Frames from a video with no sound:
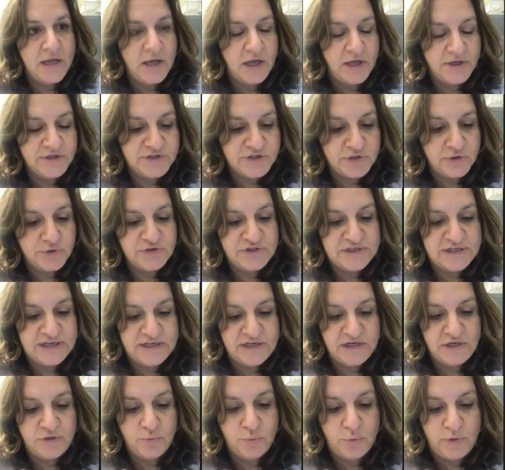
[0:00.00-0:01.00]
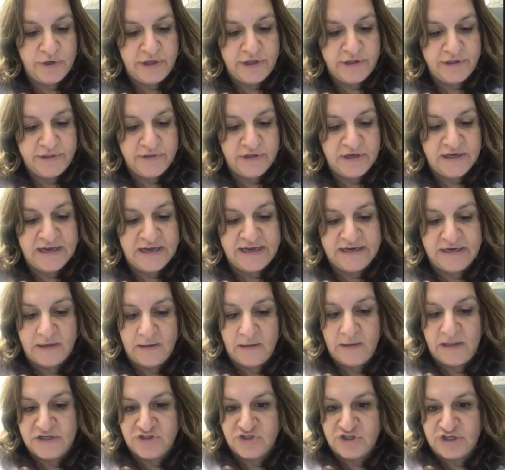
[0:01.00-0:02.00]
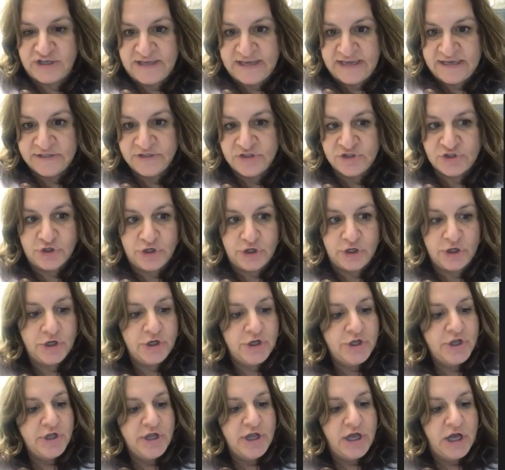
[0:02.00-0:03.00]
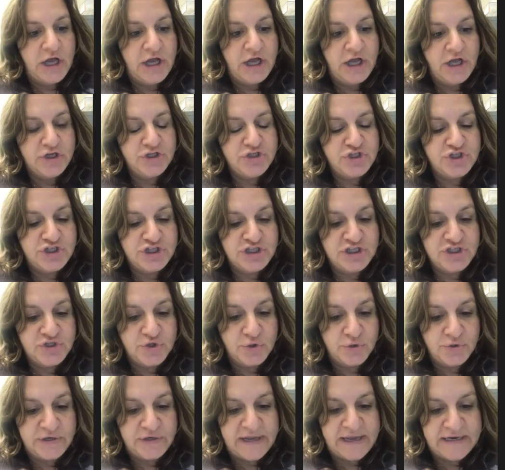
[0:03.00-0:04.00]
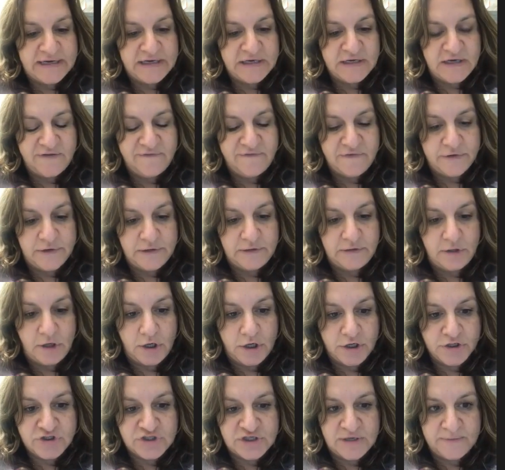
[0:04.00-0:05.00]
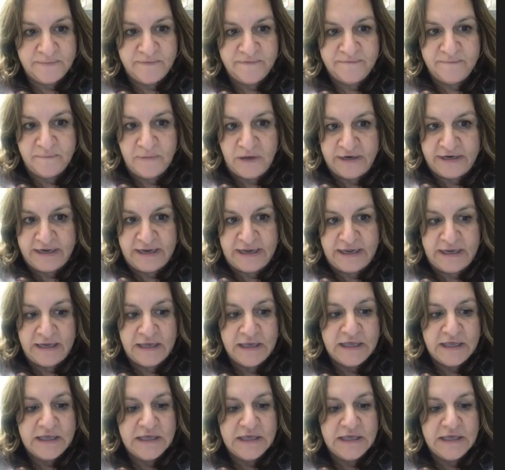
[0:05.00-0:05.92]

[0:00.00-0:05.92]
associated with a gynecologic cancer. She donated a very large sum of money